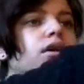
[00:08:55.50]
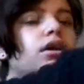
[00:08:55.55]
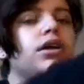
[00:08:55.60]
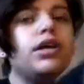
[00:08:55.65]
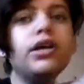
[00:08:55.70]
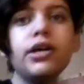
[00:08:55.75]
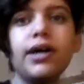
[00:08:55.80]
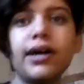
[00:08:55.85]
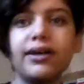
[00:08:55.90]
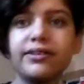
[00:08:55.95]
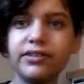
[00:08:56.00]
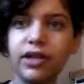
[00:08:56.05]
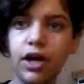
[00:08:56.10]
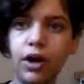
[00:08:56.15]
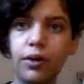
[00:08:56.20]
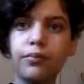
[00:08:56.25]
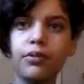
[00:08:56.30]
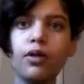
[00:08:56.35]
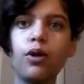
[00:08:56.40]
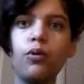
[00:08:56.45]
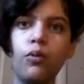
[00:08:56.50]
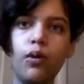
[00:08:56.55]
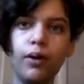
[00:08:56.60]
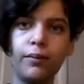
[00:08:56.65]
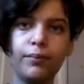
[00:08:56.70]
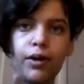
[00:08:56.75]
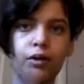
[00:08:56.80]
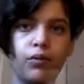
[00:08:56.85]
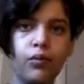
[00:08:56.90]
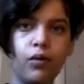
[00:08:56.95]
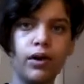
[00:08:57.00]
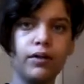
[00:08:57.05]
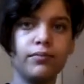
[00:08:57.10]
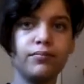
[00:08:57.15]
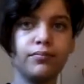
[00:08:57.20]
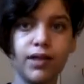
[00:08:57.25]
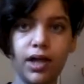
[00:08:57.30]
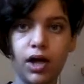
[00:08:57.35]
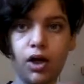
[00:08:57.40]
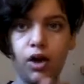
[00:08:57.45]
you guys know, one by one,
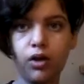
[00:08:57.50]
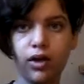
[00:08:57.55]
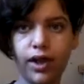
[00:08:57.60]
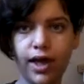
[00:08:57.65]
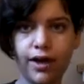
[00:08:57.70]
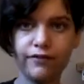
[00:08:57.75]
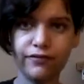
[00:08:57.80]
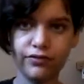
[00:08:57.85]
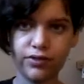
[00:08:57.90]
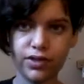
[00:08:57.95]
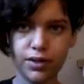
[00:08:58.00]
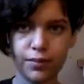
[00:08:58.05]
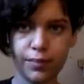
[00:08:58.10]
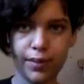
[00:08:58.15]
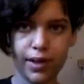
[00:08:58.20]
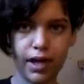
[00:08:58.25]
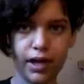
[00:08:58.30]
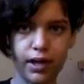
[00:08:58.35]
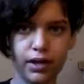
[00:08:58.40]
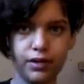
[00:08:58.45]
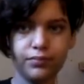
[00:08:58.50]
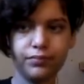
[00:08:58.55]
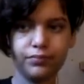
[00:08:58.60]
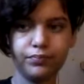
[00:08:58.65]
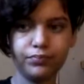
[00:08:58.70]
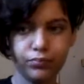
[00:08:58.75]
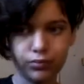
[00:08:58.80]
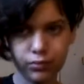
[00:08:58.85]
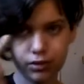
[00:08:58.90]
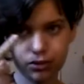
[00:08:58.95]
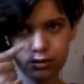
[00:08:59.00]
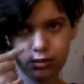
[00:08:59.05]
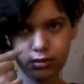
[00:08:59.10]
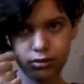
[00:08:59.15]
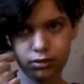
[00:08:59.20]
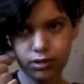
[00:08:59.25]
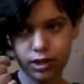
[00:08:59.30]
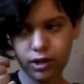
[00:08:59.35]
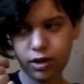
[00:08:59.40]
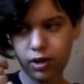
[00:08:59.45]
they all left the band.
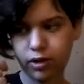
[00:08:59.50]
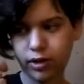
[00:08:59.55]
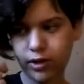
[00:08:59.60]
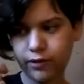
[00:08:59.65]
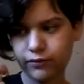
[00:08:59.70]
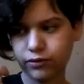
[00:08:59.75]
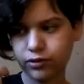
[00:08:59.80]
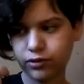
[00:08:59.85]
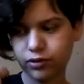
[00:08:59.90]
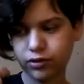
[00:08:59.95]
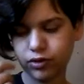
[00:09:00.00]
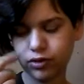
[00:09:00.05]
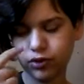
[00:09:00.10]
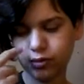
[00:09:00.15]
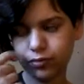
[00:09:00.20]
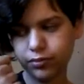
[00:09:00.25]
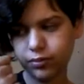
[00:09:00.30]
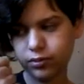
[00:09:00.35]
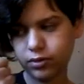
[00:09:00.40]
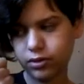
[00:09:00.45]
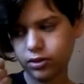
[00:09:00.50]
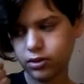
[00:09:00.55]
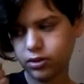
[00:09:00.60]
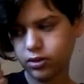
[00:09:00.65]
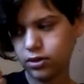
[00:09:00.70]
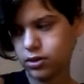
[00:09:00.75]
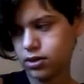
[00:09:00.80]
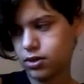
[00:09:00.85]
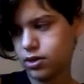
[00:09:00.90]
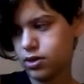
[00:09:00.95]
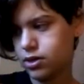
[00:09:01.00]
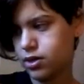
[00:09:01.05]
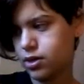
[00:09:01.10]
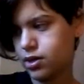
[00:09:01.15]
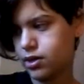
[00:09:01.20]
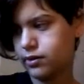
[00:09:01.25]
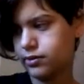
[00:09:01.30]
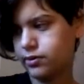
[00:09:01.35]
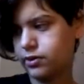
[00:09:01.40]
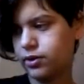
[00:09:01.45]
They all left the group
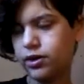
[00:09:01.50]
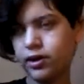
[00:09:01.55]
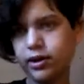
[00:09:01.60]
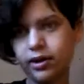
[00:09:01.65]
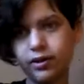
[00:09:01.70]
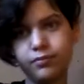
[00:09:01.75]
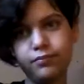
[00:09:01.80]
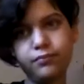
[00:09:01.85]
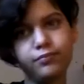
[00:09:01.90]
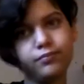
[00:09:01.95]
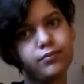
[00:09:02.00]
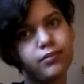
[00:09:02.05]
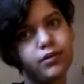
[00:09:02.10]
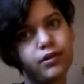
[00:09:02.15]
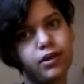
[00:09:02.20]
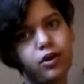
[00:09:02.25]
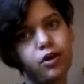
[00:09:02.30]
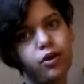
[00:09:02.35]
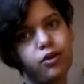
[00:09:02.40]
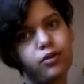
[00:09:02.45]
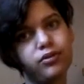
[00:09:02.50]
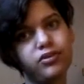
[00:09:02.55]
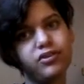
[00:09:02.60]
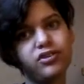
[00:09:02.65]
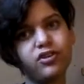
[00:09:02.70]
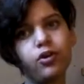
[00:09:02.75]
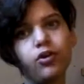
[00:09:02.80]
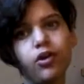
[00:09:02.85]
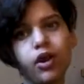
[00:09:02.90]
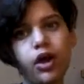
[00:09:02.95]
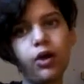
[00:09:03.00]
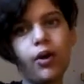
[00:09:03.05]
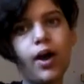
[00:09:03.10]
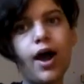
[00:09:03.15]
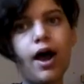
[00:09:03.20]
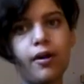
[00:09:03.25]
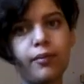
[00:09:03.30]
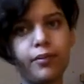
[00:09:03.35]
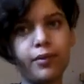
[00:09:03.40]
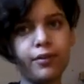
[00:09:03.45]
and started their own solo
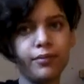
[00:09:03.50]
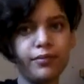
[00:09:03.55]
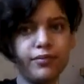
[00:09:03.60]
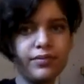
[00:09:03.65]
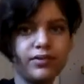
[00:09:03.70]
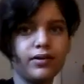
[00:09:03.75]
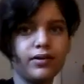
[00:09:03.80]
albums